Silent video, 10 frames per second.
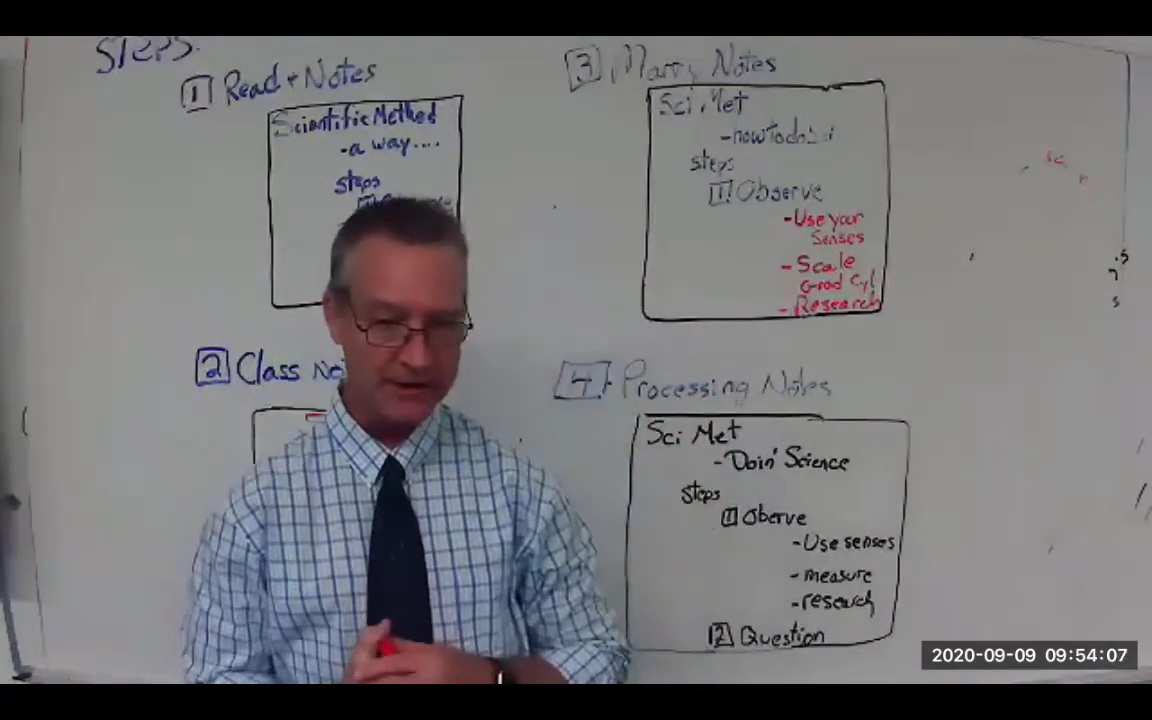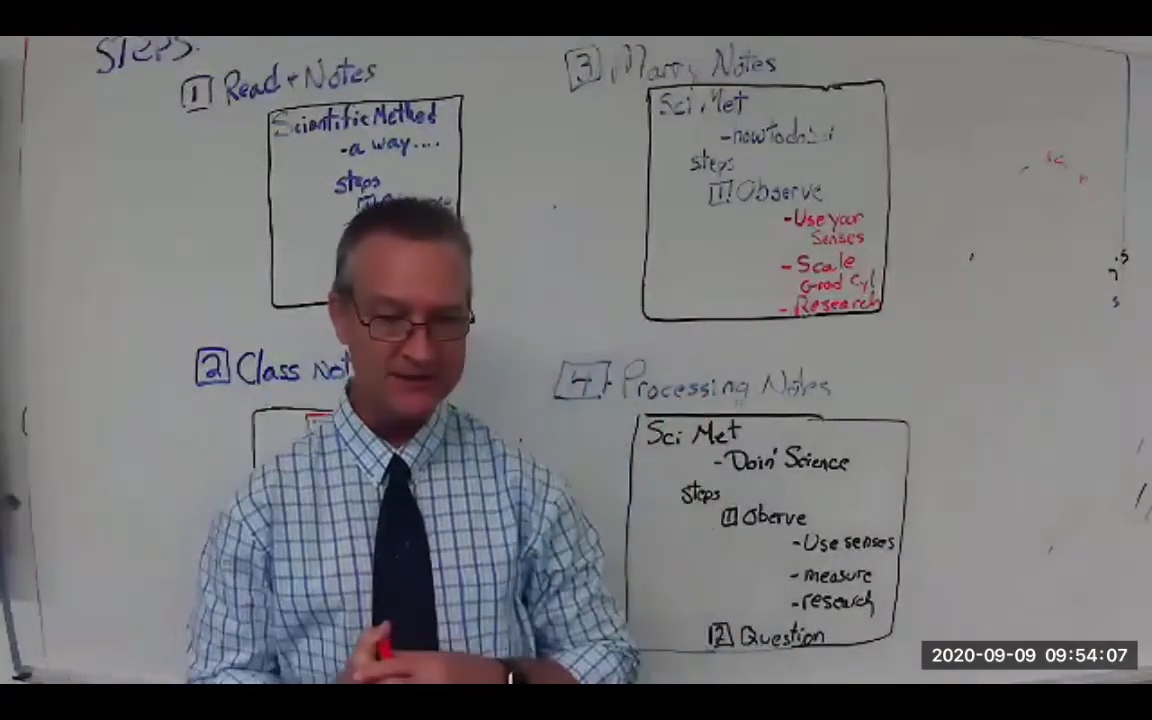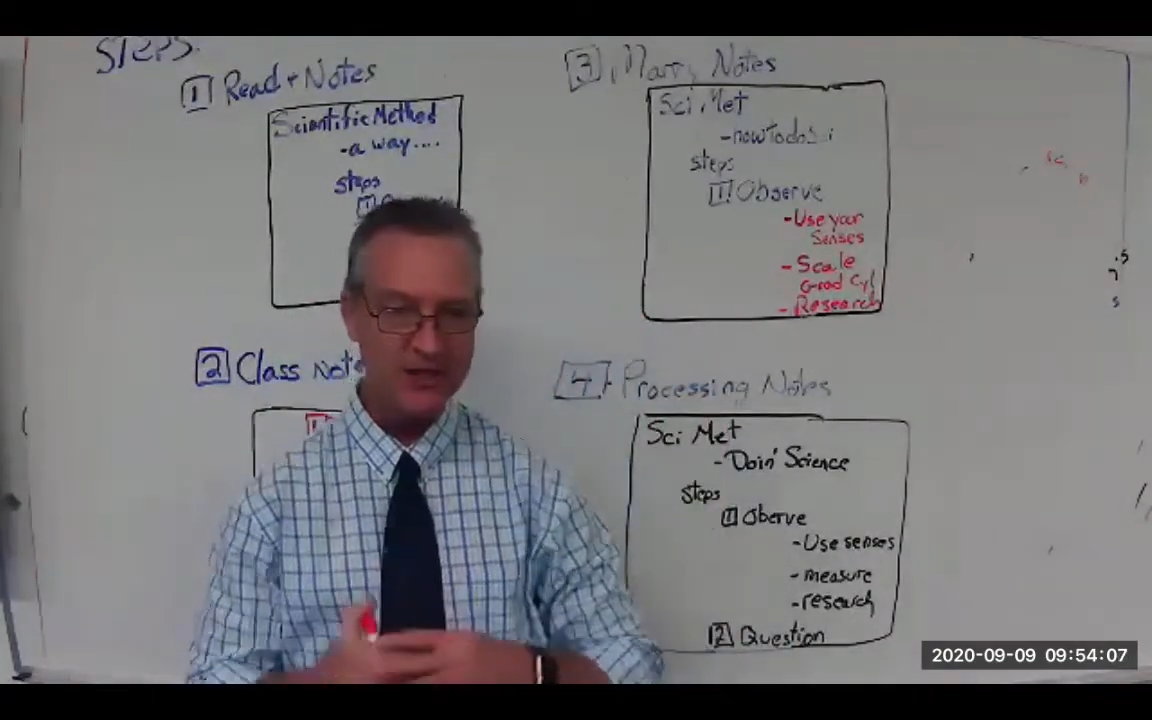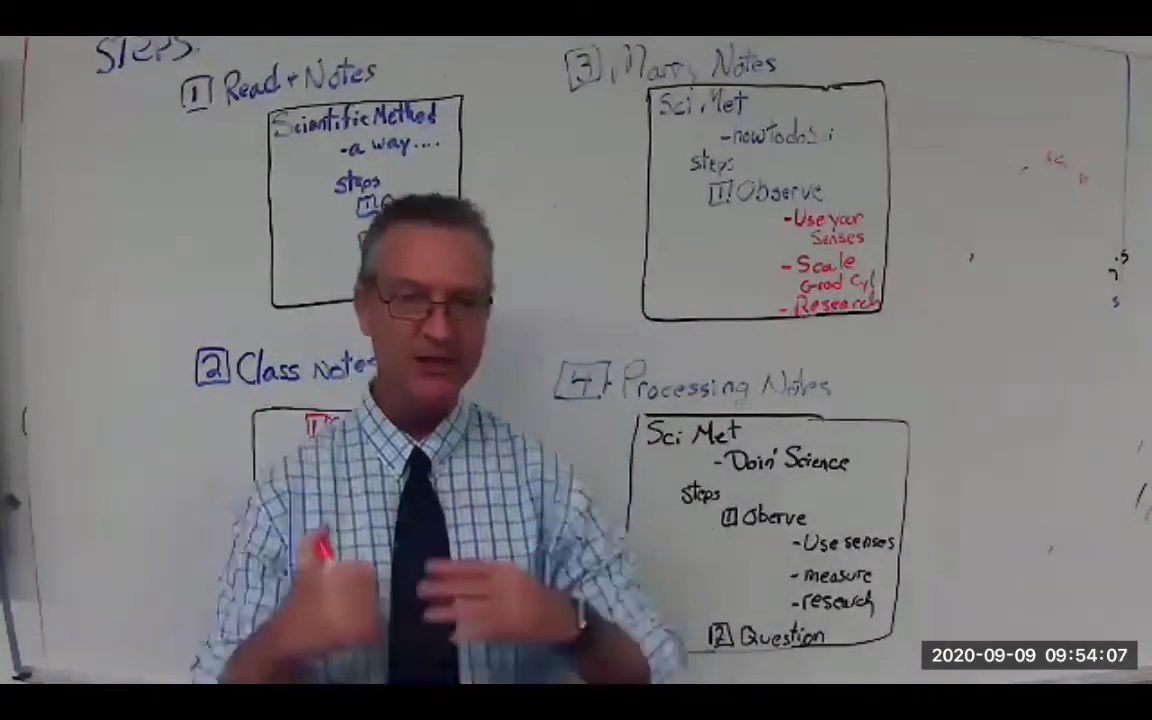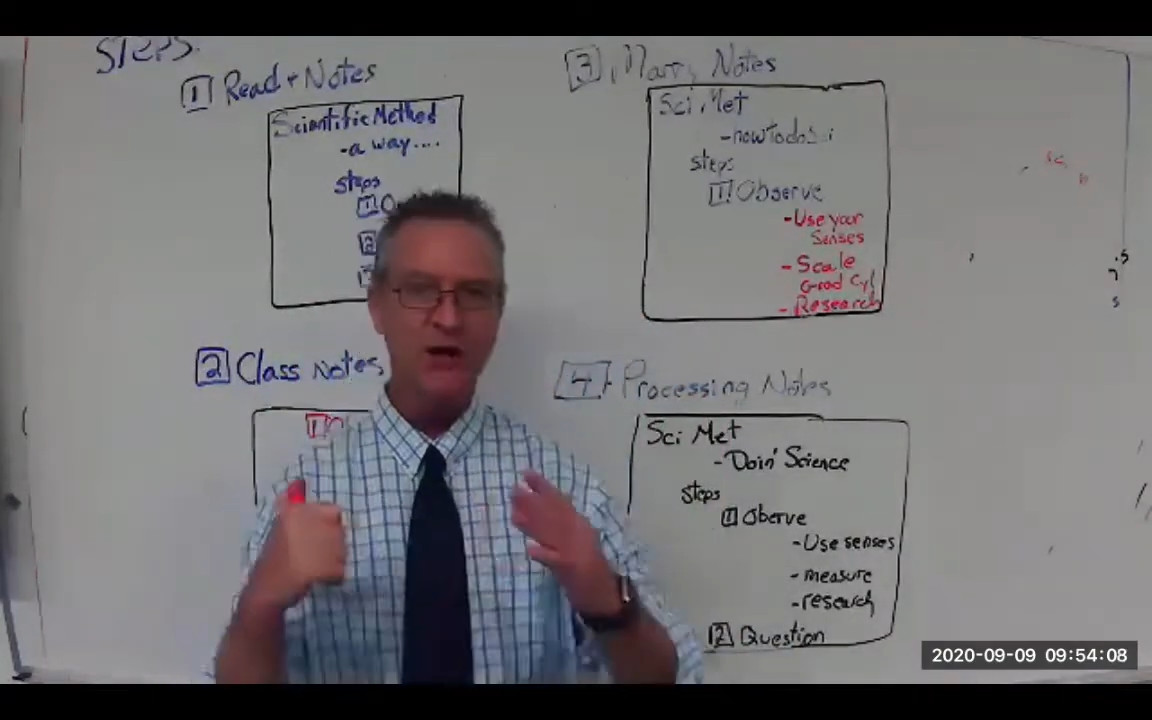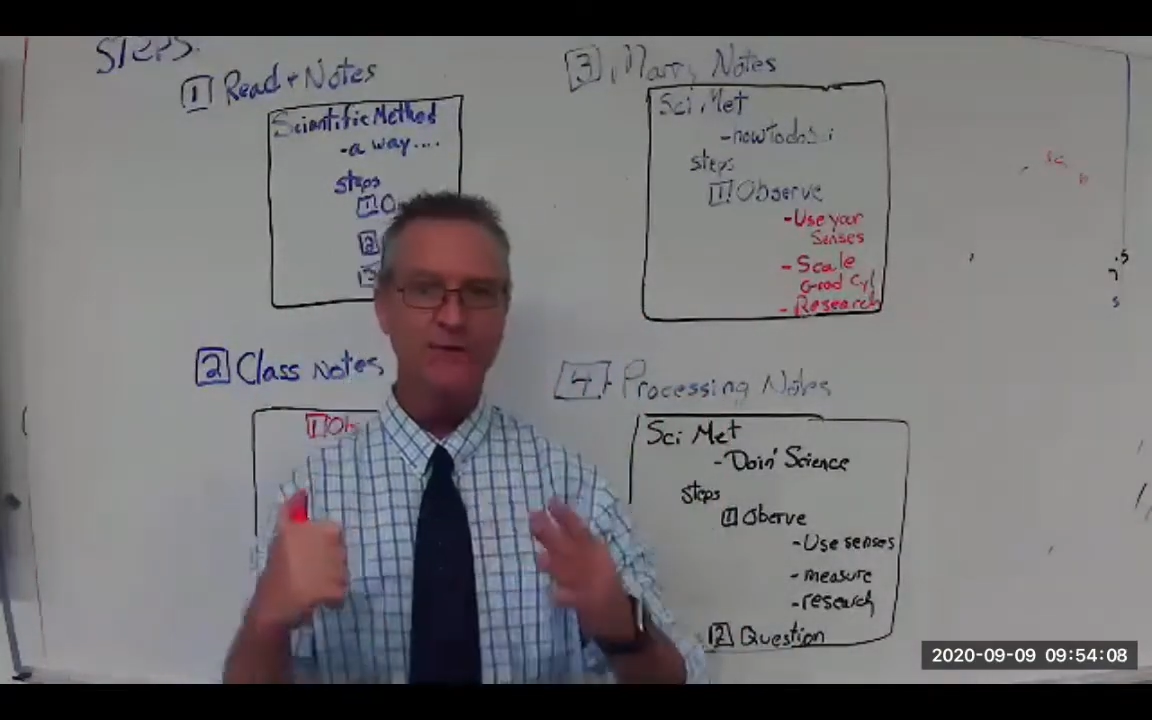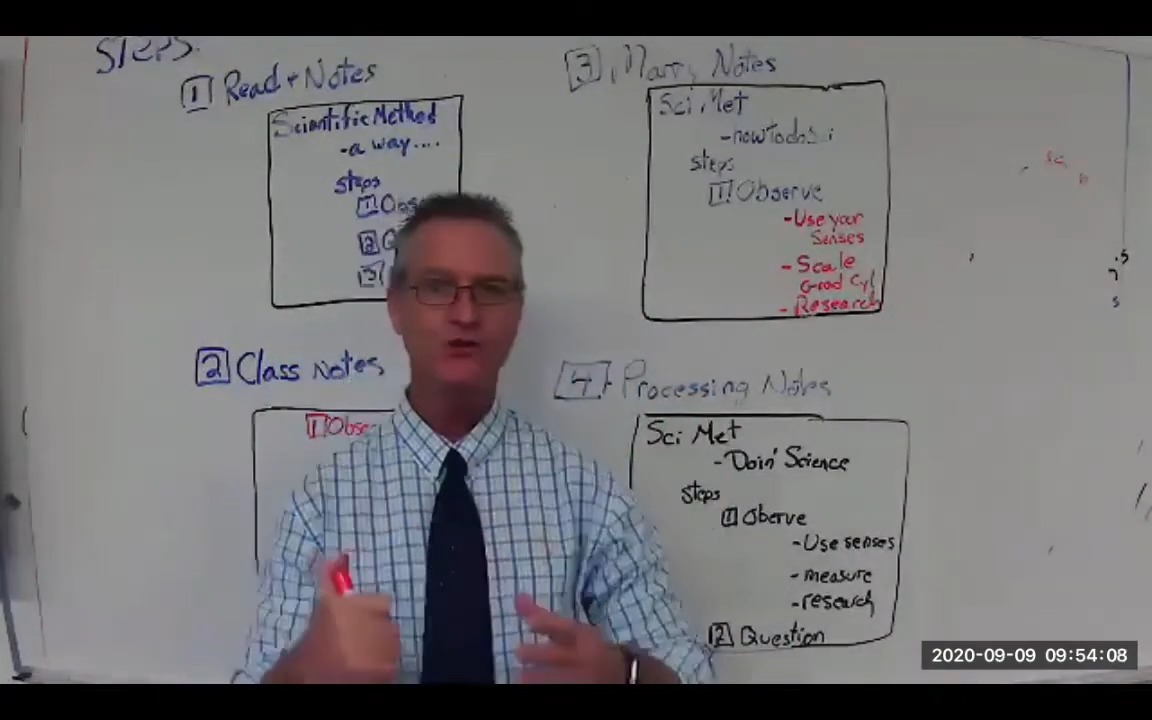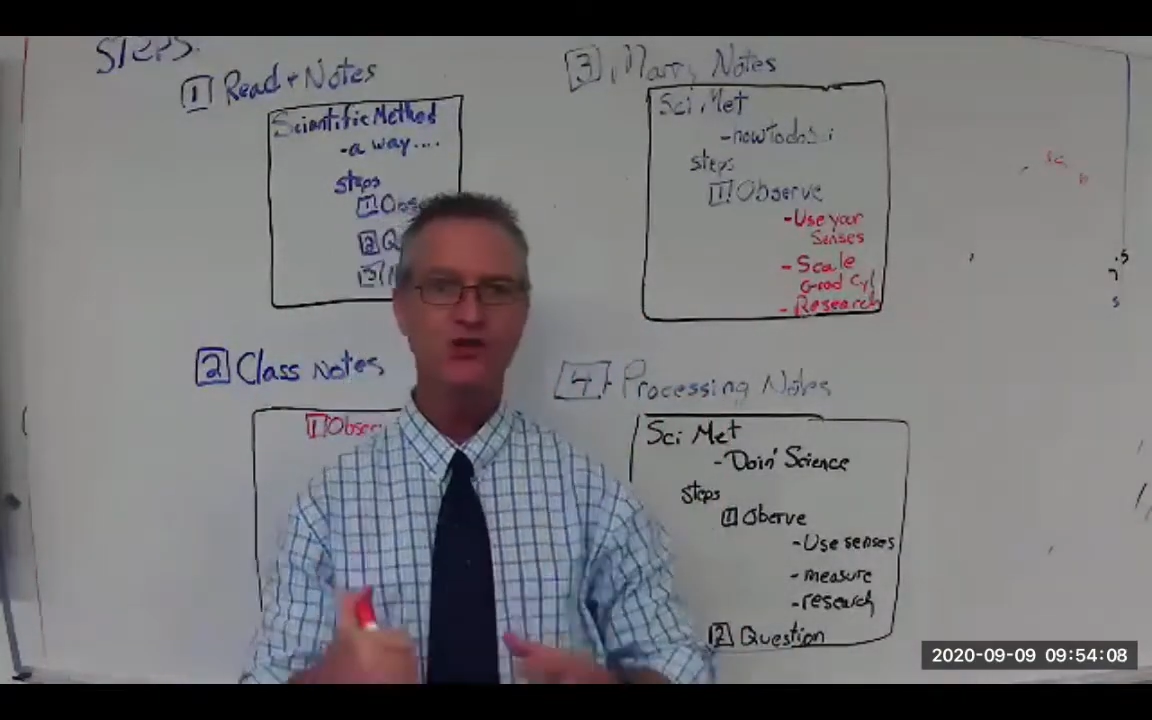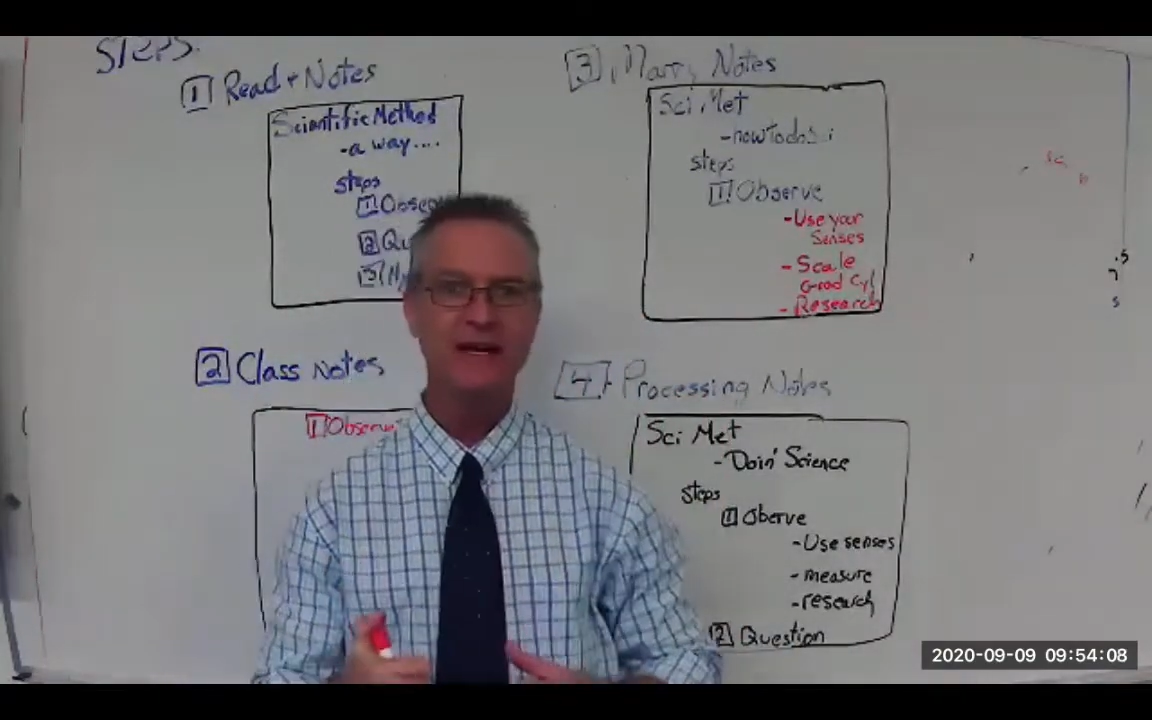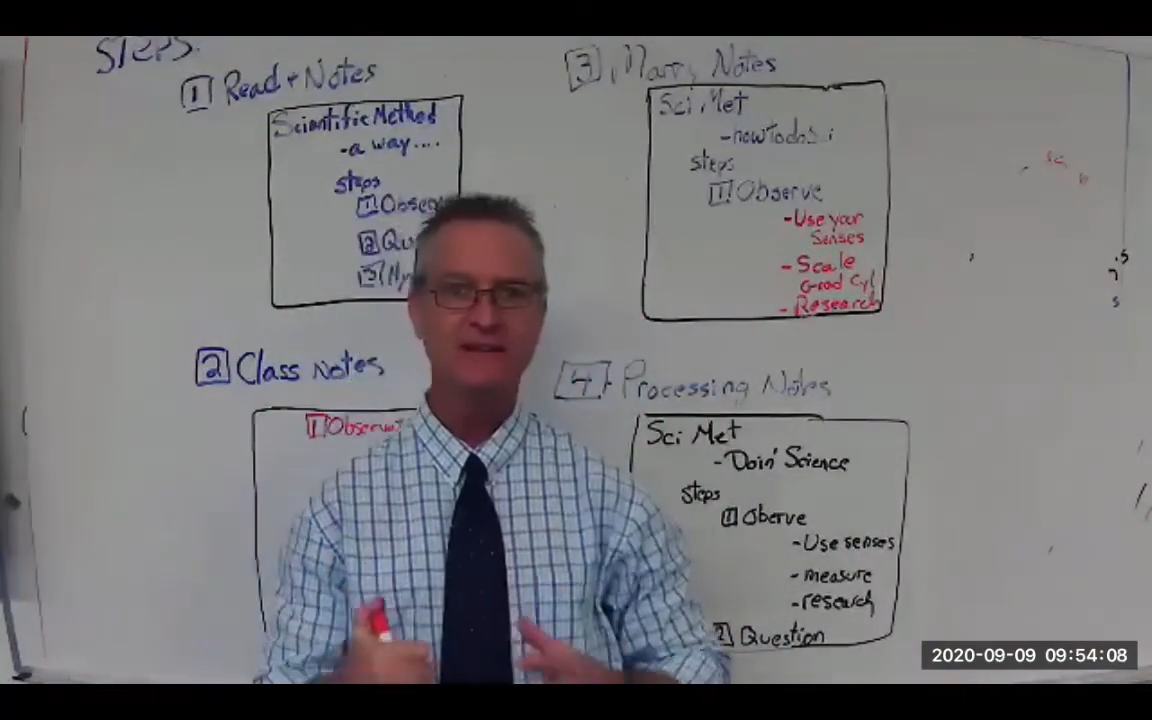It's another
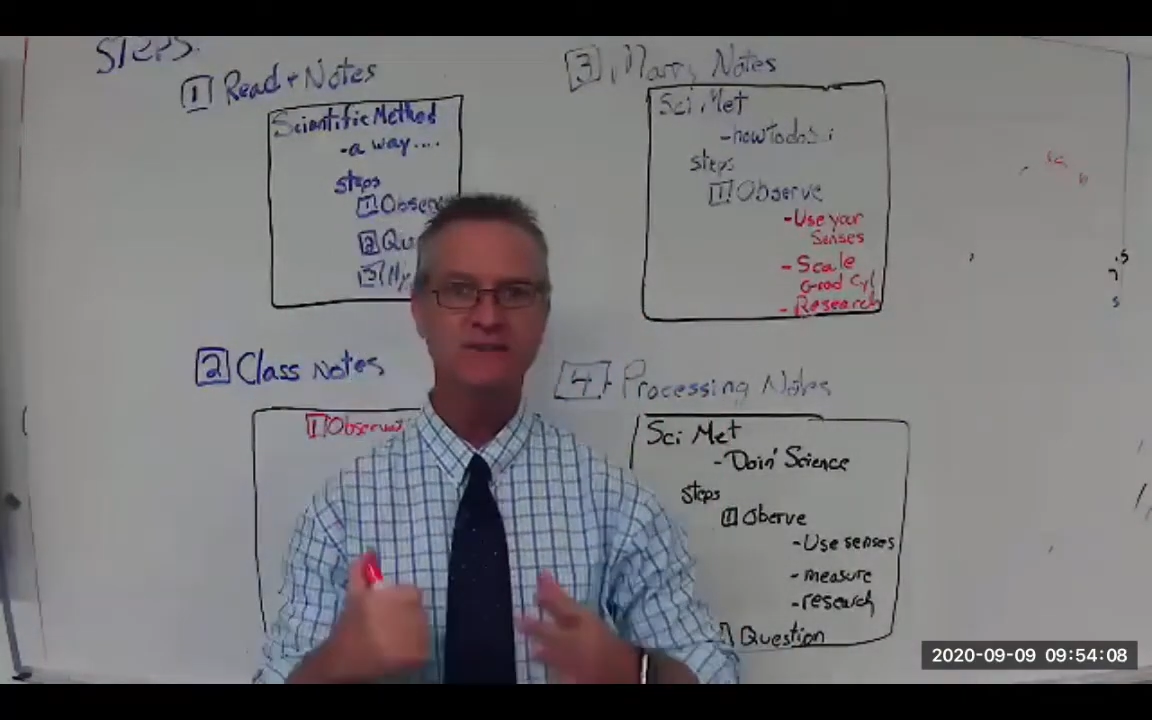chance